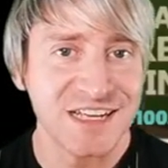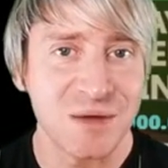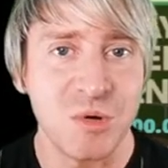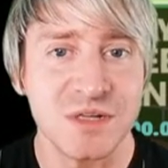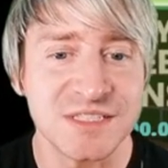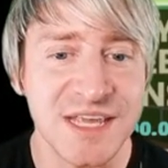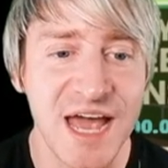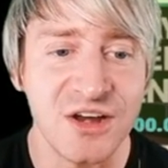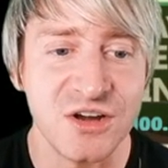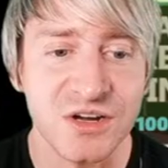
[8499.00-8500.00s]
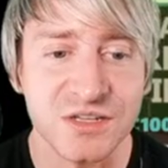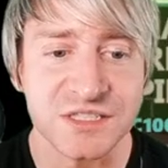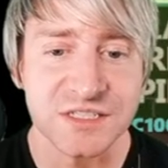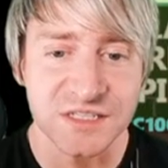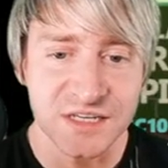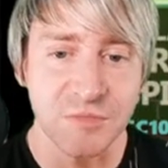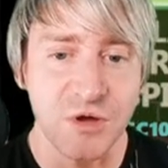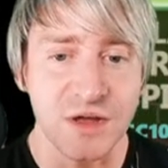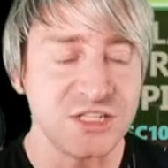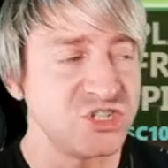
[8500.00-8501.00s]
Come on, scatters. Come
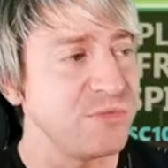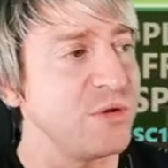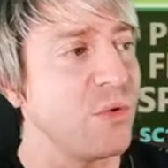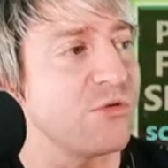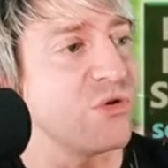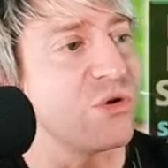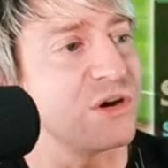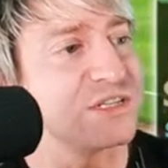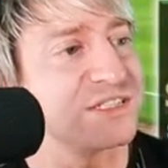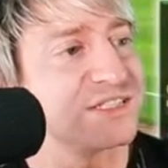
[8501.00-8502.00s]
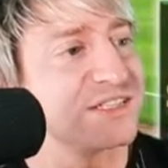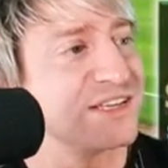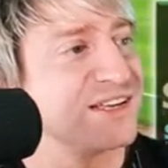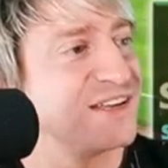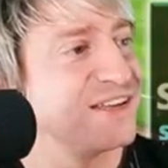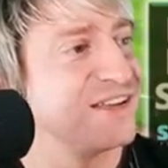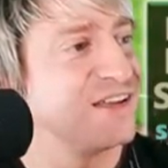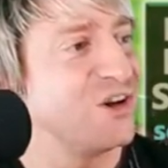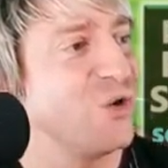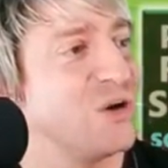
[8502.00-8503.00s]
on, show me one more horse
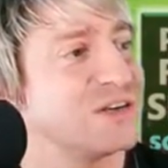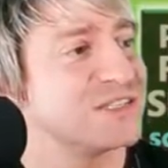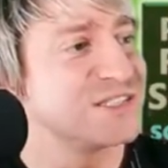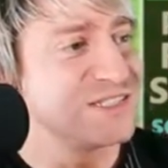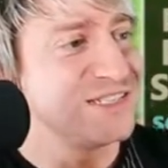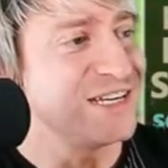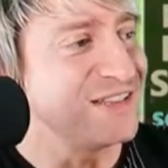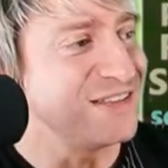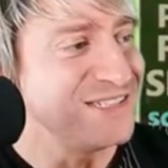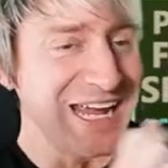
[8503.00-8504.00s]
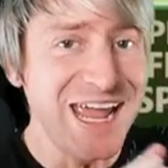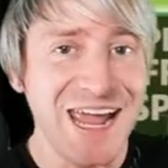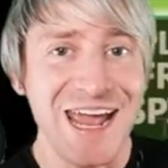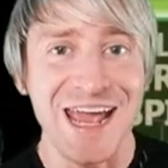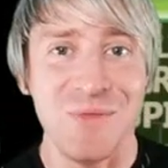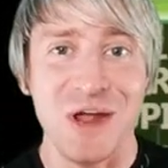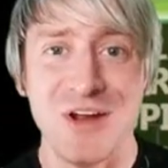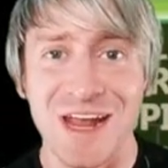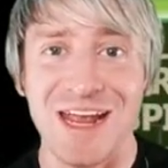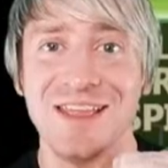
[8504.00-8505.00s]
course. Get in. Yay! We
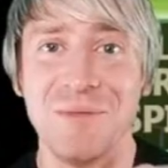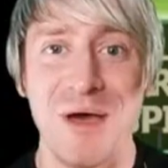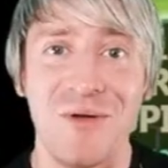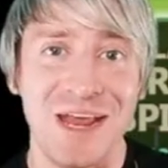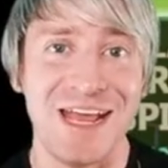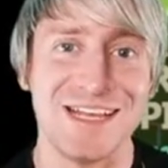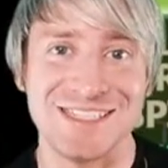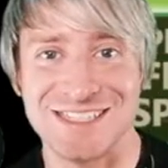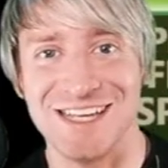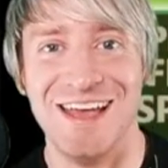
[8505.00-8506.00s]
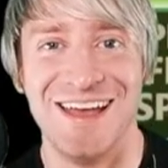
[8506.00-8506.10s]
are in the bonus!